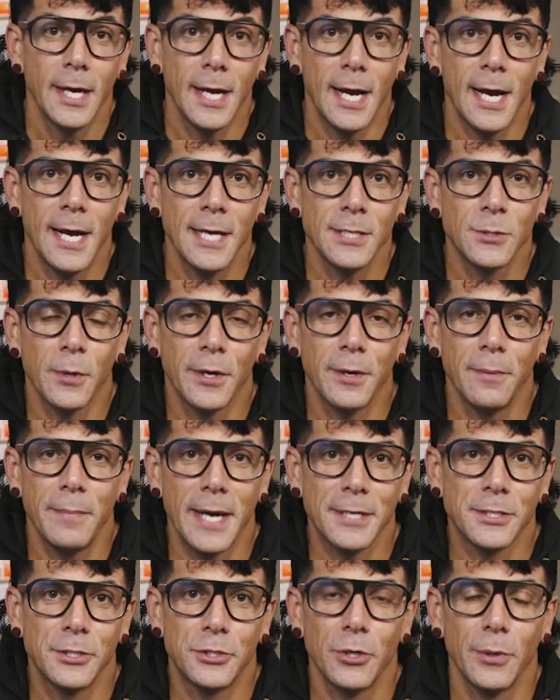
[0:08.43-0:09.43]
Hey guys, welcome
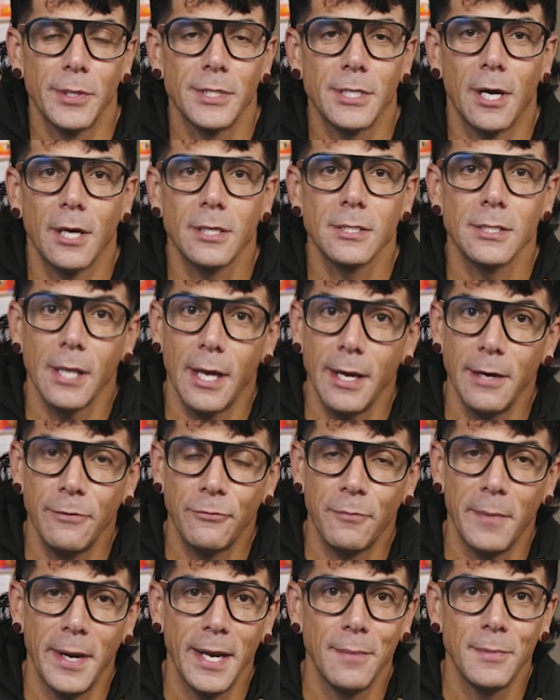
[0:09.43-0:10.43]
back to Joey Talks
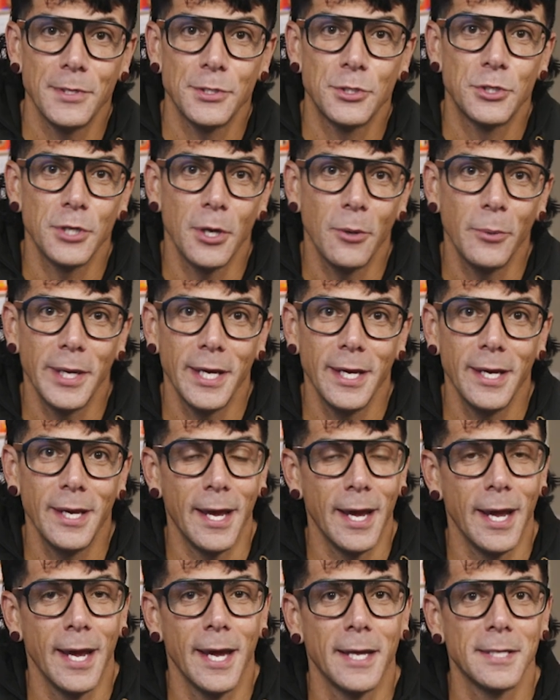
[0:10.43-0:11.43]
Life. My name is
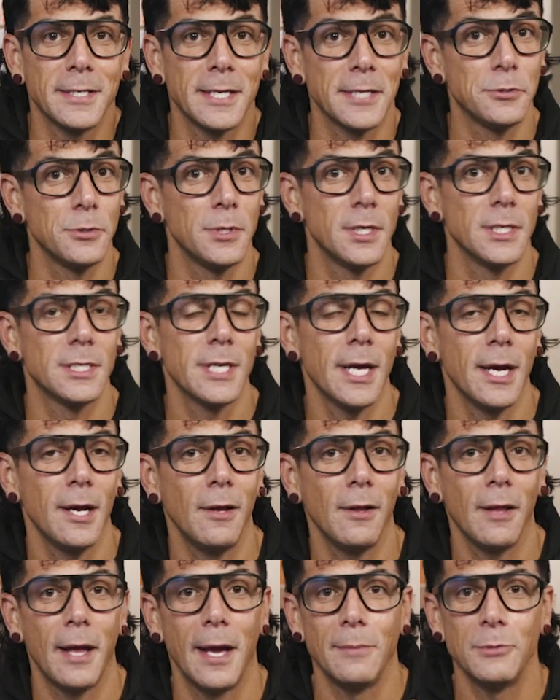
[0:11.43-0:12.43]
Joey, and as you can
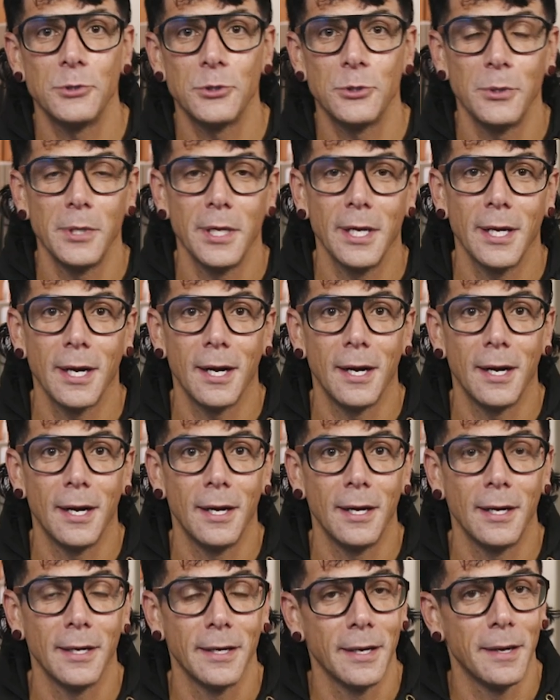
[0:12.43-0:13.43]
tell, I'm shooting
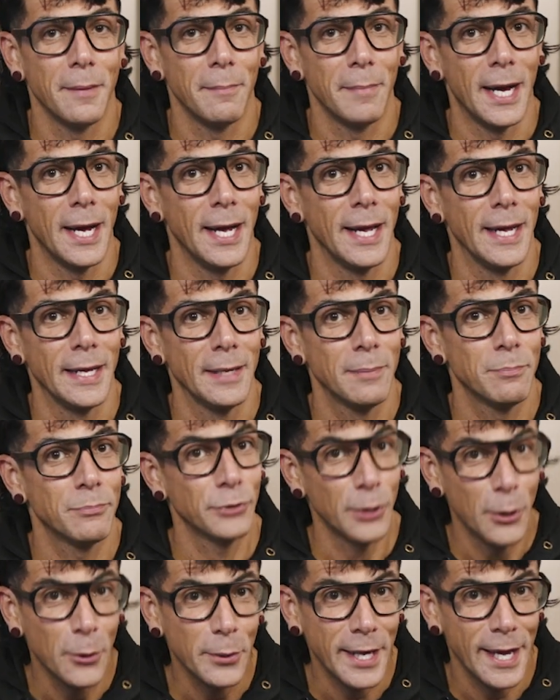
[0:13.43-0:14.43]
on my
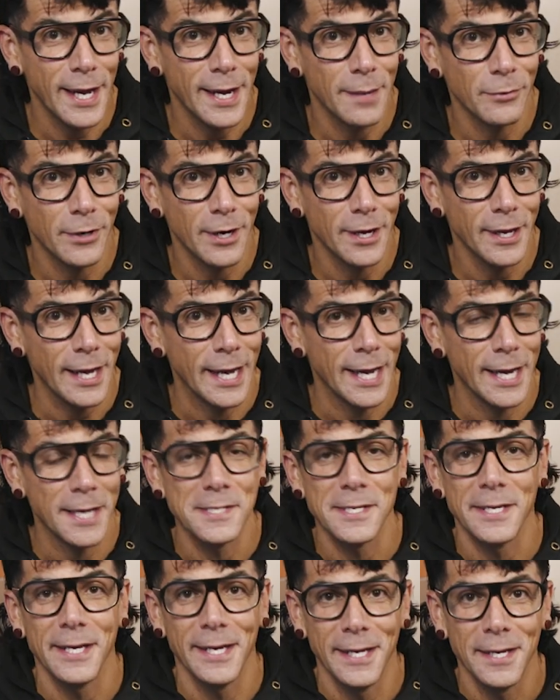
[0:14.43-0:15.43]
pro camera
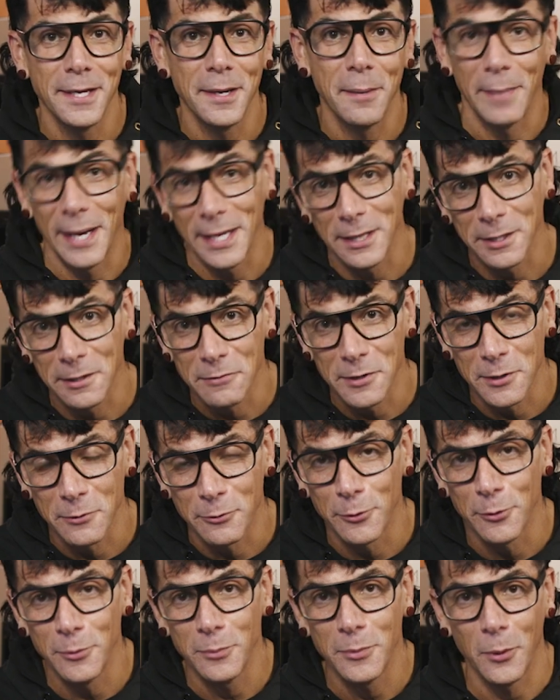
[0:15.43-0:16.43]
and in my living
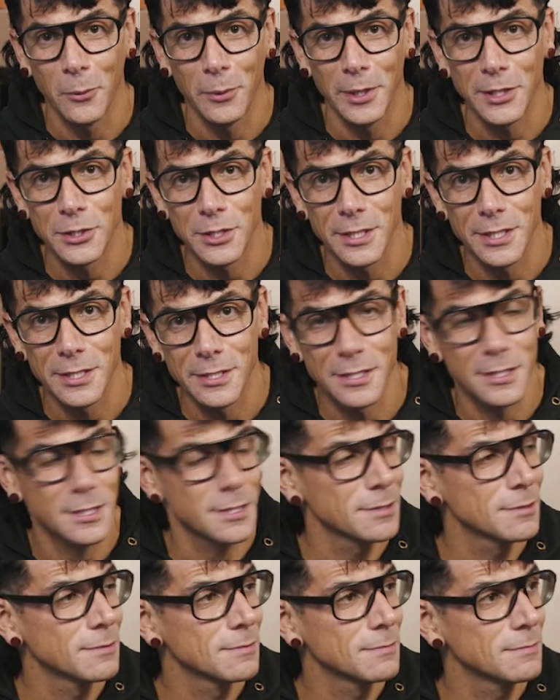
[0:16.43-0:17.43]
room, which
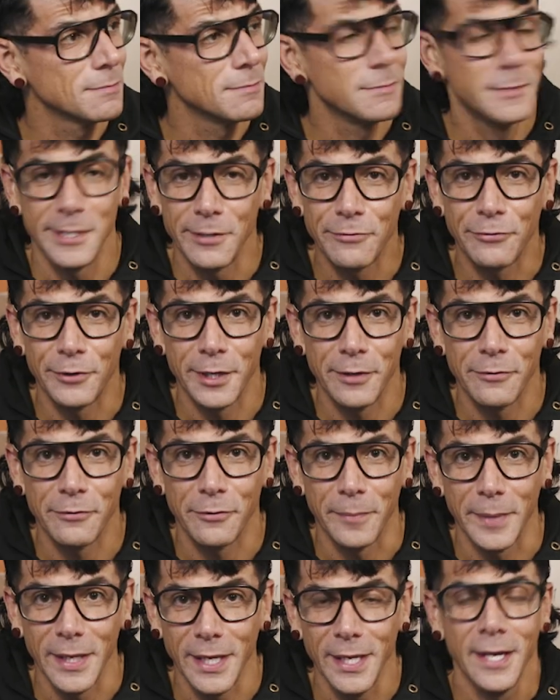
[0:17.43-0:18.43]
is different
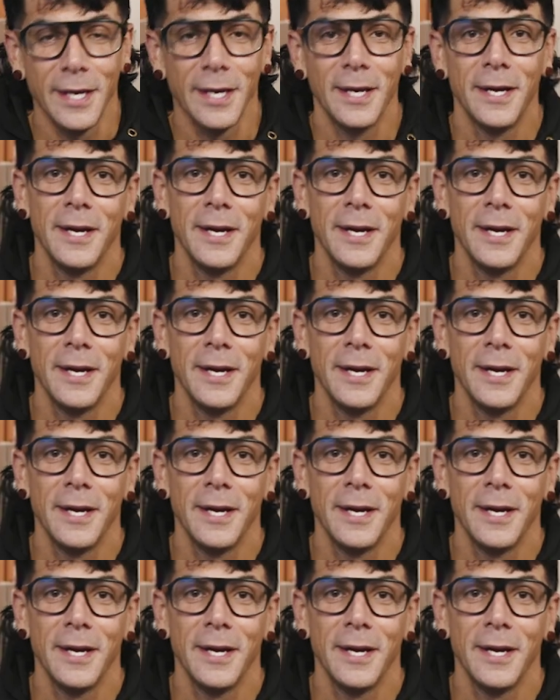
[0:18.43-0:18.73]
for me.